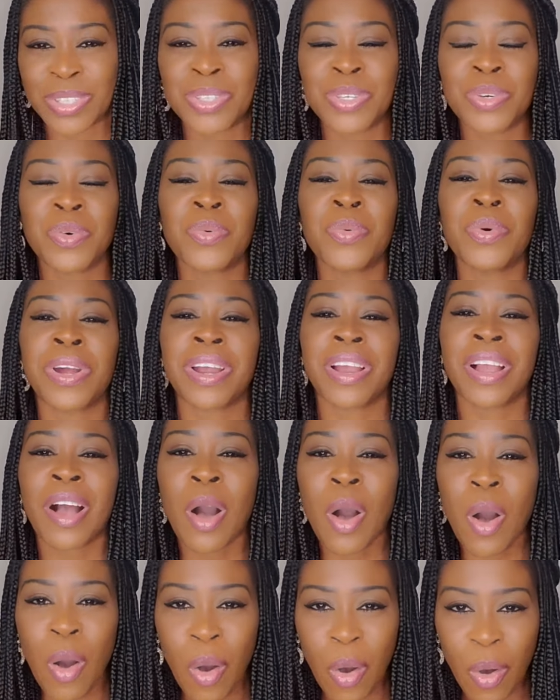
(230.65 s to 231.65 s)
You were
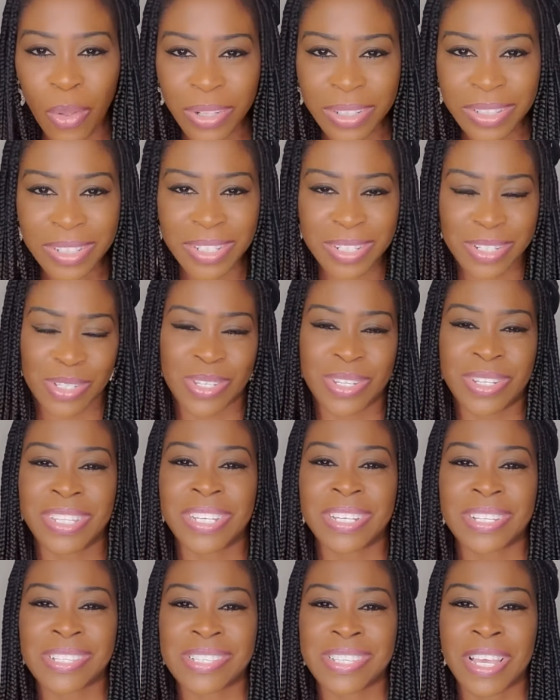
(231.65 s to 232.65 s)
called to
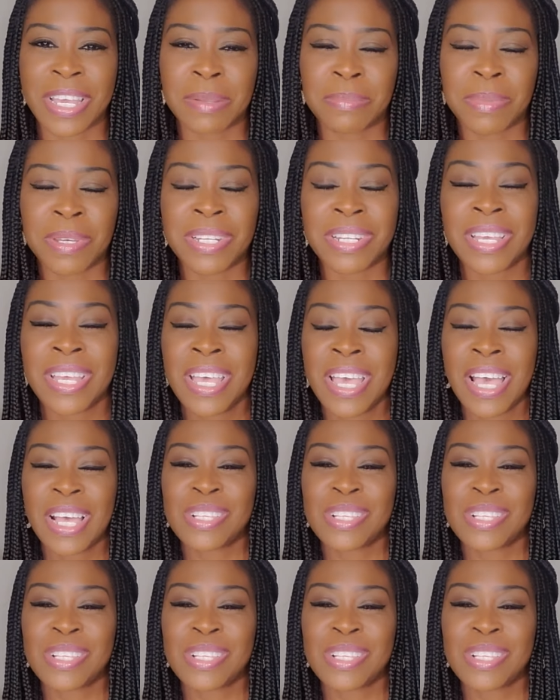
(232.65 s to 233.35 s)
the assignment,